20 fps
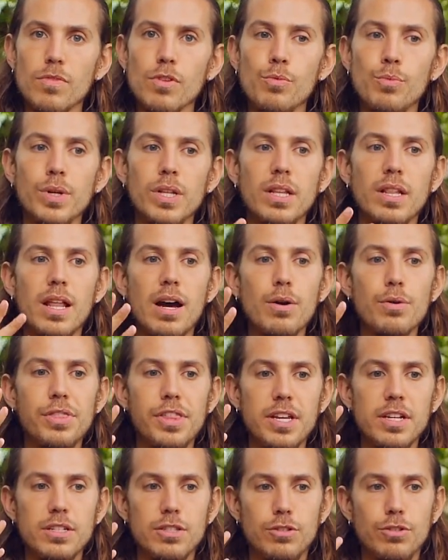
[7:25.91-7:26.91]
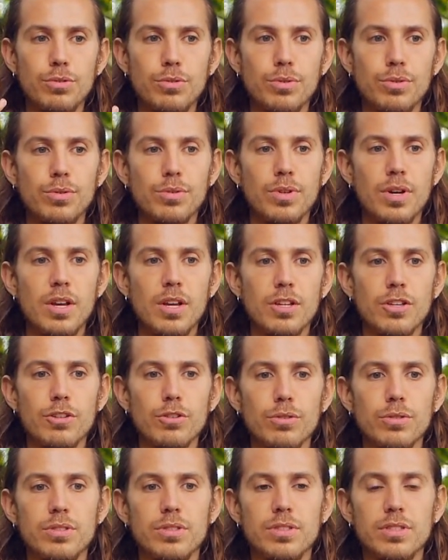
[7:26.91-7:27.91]
will allow things to,
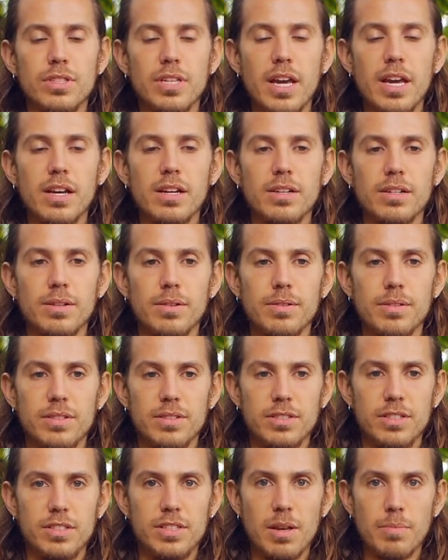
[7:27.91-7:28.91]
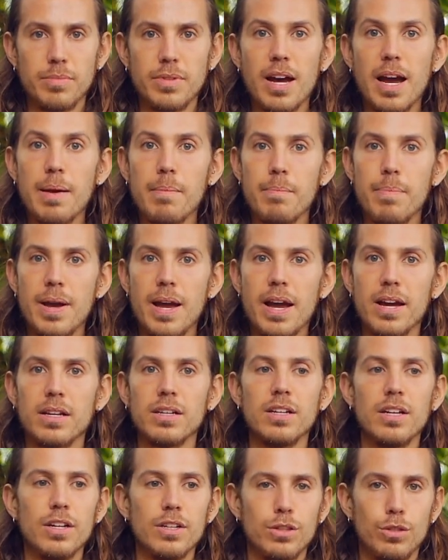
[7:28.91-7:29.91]
you'll take some time back
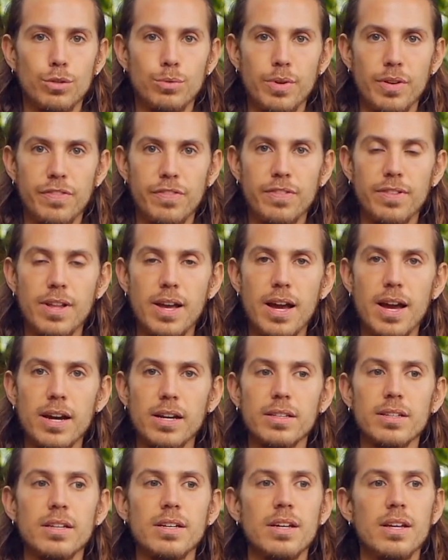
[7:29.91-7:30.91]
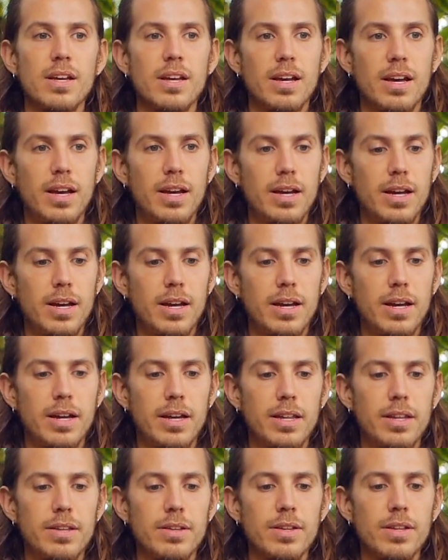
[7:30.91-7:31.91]
to reflect
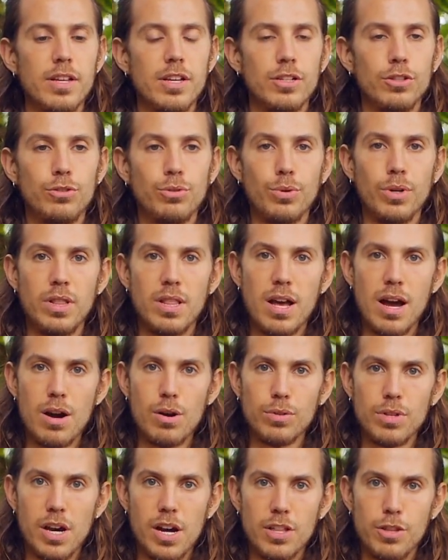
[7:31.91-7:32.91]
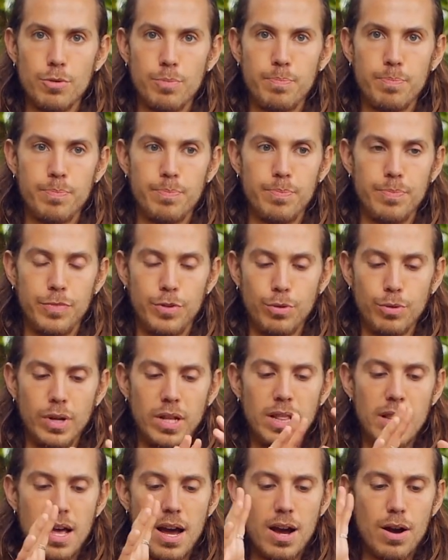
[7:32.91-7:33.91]
and to
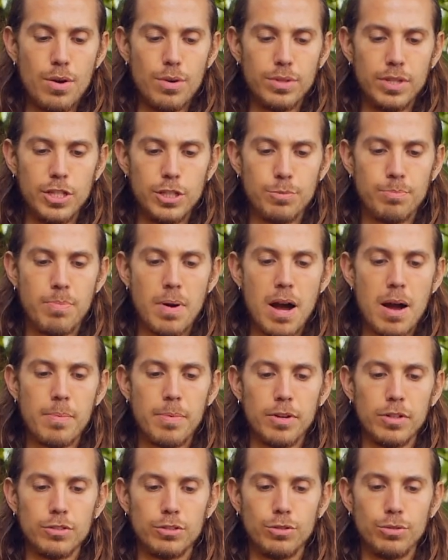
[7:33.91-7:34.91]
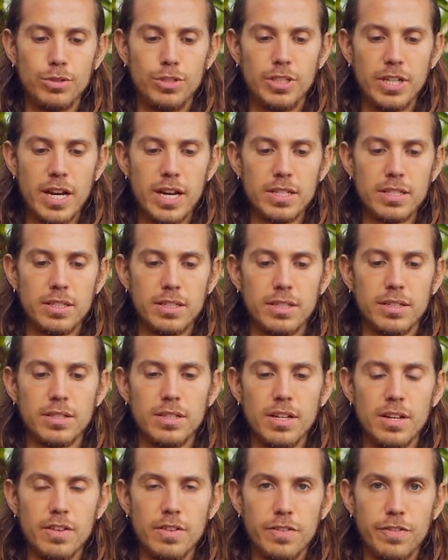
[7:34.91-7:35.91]
allow this bubble to just
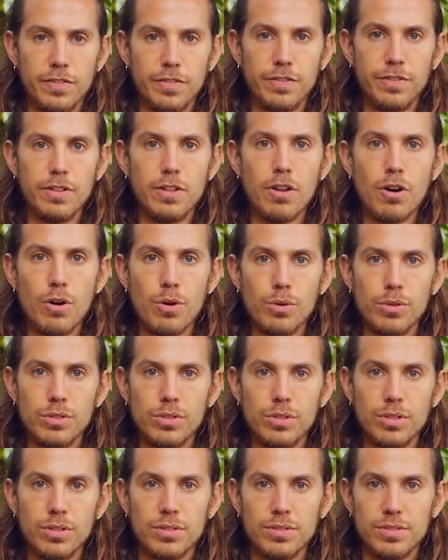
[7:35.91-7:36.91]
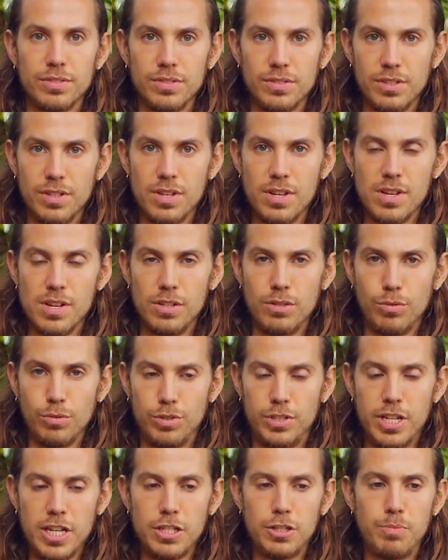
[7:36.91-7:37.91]
float, to
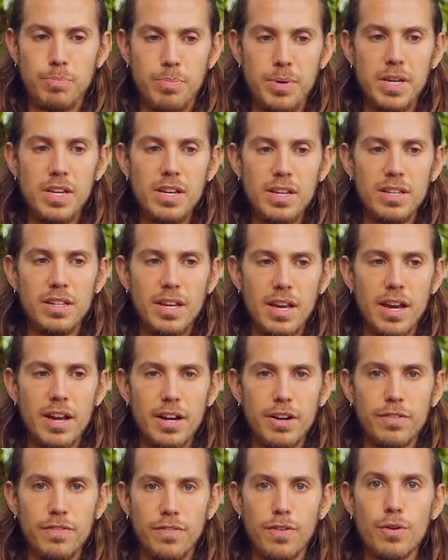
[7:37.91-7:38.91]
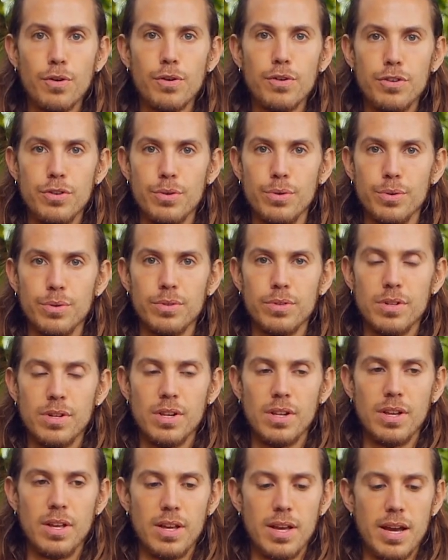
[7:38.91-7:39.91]
just be in the air for you.
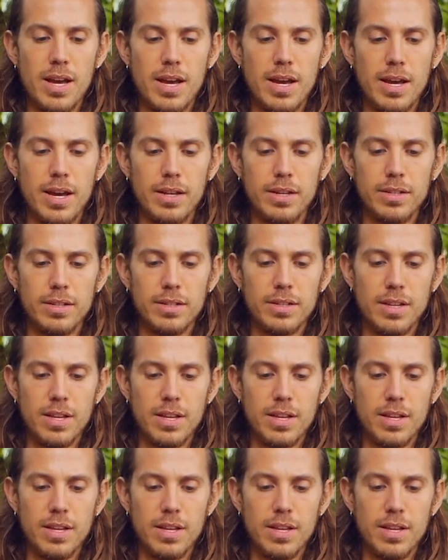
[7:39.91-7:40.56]
And